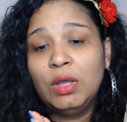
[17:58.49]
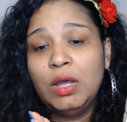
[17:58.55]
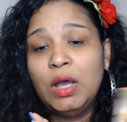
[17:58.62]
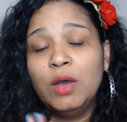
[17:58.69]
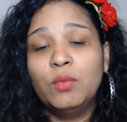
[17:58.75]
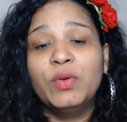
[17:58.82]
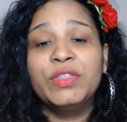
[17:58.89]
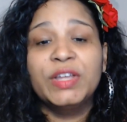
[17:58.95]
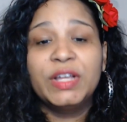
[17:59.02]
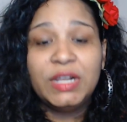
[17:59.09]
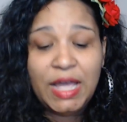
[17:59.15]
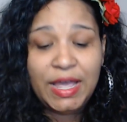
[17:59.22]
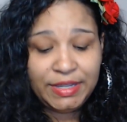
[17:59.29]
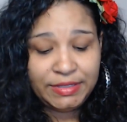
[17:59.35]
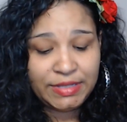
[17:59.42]
with a
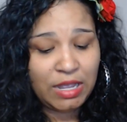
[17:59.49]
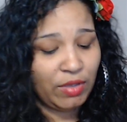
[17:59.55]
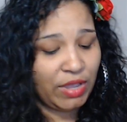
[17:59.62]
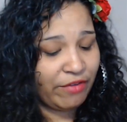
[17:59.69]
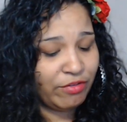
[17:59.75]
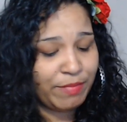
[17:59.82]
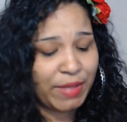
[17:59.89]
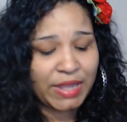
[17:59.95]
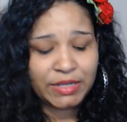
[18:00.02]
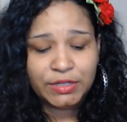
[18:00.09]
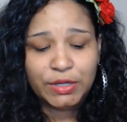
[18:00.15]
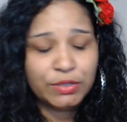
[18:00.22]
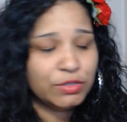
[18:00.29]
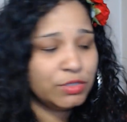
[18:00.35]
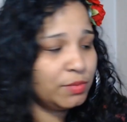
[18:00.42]
client. Now, everybody
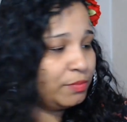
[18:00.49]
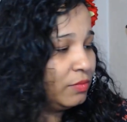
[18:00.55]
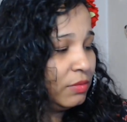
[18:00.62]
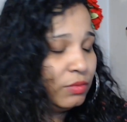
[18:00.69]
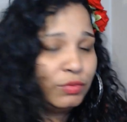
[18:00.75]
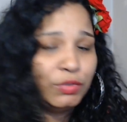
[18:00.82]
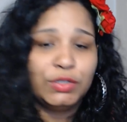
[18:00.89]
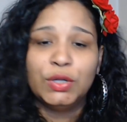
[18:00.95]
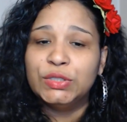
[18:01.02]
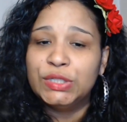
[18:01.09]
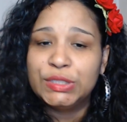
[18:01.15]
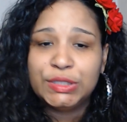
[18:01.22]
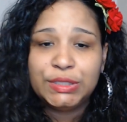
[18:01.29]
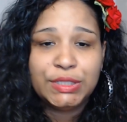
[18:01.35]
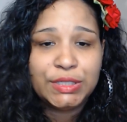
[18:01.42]
knows, you know,
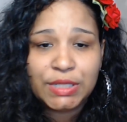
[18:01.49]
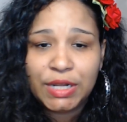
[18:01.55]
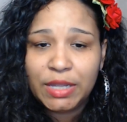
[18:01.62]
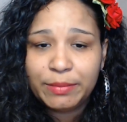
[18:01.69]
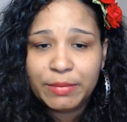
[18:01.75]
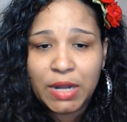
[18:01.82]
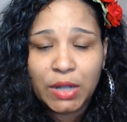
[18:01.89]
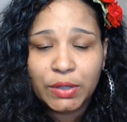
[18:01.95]
just a disclaimer out